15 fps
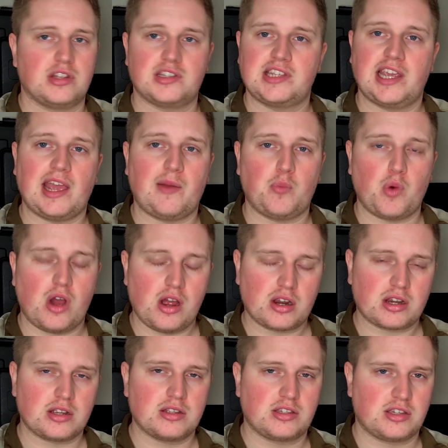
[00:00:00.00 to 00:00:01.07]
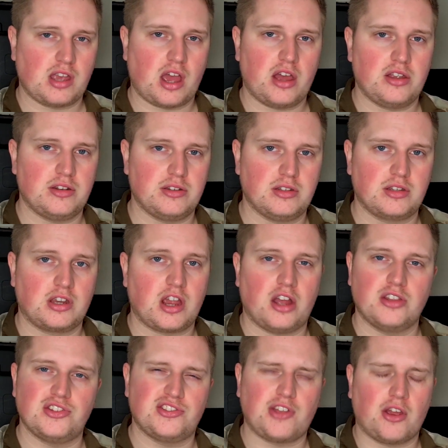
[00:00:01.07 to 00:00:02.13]
that TM work. Certain
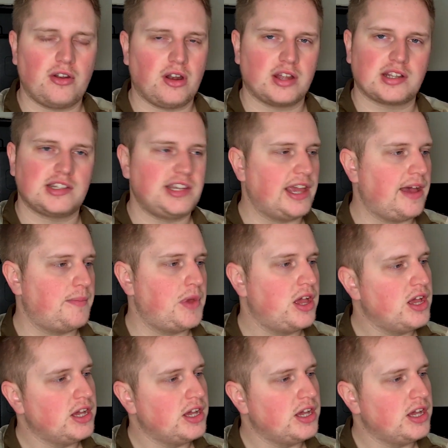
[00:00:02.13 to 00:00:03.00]
guns don't like TM.